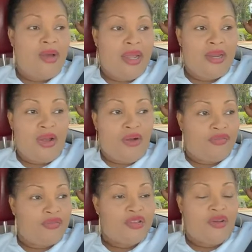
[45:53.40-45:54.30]
Yeah, right? More than
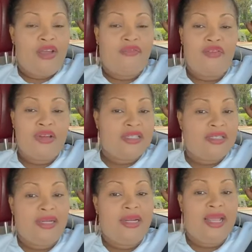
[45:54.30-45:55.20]
enough. So the food
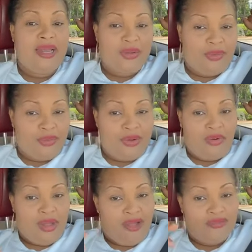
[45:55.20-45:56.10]
is still here, though. We
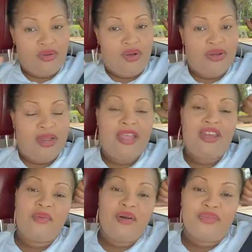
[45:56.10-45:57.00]
don't have to order
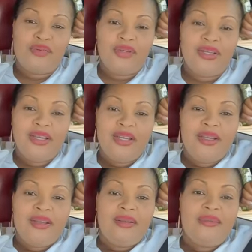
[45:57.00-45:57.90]
any more food.
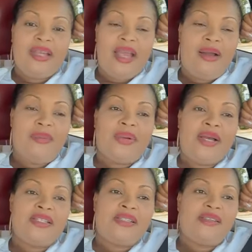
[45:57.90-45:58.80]
Yeah,
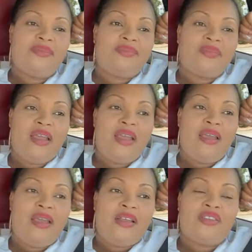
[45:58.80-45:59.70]
but
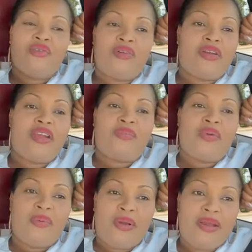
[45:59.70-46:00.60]
it's too greedy
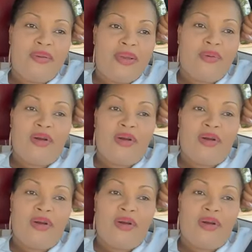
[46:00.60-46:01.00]
people anyway.